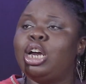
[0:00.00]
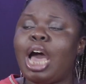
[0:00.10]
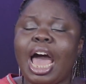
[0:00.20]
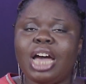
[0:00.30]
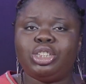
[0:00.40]

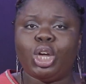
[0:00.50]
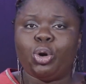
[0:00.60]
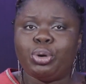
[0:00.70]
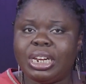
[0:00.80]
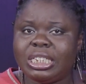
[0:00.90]
God the
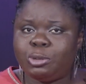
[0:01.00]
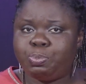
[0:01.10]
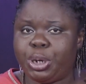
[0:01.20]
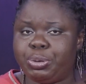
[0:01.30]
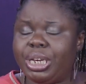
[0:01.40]
Holy
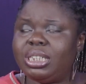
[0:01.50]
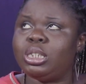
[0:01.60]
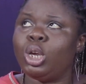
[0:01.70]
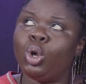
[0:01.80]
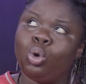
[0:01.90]
Spirit,
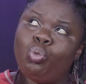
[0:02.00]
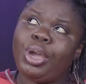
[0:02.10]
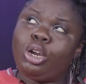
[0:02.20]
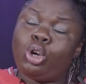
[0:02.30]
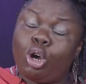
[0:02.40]

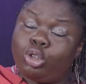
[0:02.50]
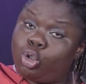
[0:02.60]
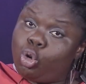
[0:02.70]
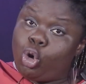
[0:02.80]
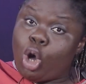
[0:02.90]
we go
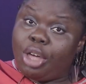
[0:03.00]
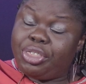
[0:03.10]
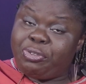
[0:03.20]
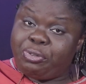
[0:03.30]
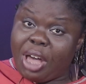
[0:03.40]
to
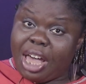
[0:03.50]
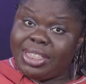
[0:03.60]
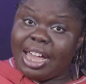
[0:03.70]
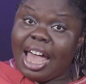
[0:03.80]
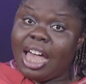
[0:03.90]
God the
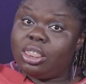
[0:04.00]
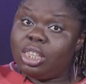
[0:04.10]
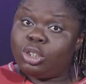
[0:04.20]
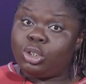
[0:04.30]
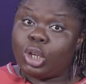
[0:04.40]
Father
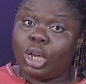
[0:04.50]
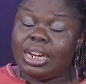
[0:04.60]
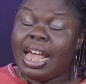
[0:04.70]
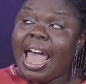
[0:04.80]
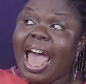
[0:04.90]
and the Son